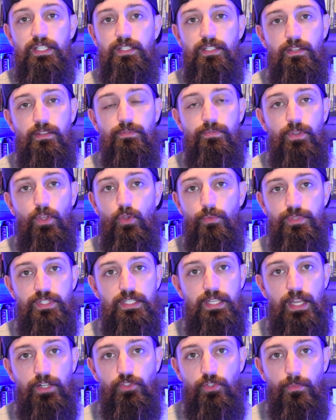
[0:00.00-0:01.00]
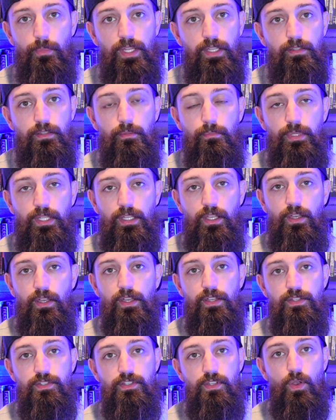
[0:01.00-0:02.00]
to the film's detriment,
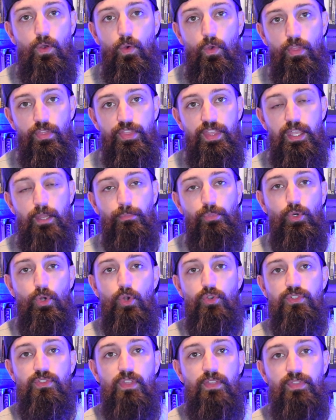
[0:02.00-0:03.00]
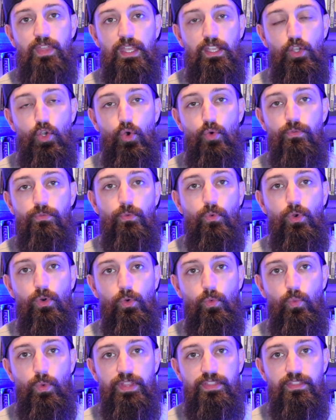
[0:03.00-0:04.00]
because the approach that they go for
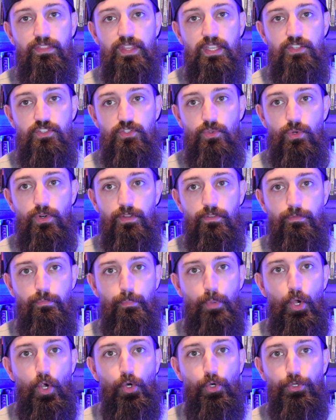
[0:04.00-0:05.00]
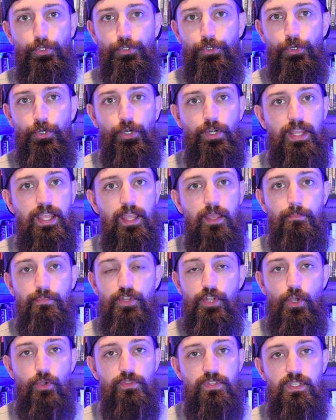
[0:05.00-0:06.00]
with the sort of partnered
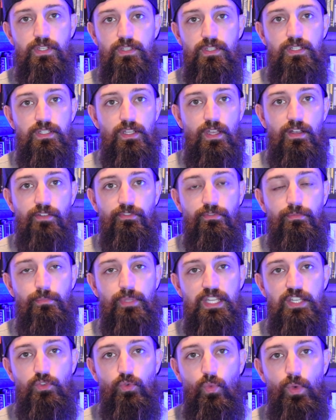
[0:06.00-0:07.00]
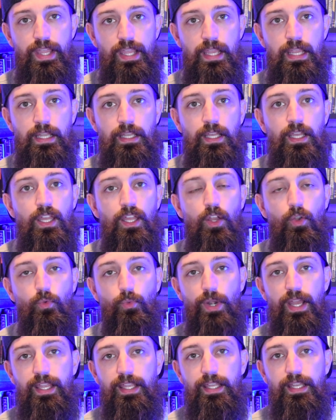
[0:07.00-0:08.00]
hypnosis stuff between
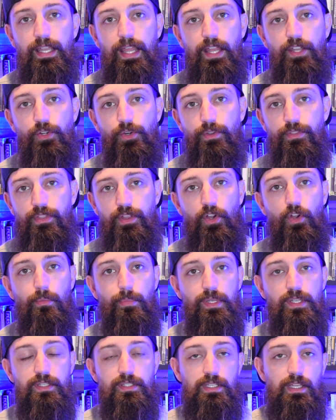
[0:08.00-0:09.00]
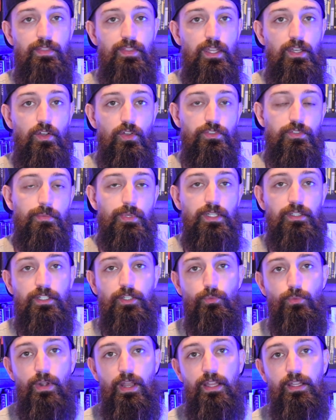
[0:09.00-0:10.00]
Regan and her therapist, and then ultimately
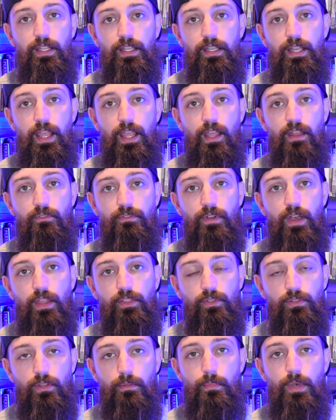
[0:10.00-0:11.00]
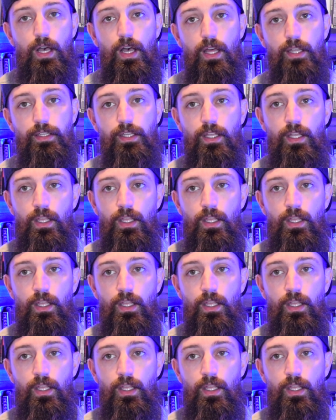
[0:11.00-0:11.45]
Regan and Father Lamont,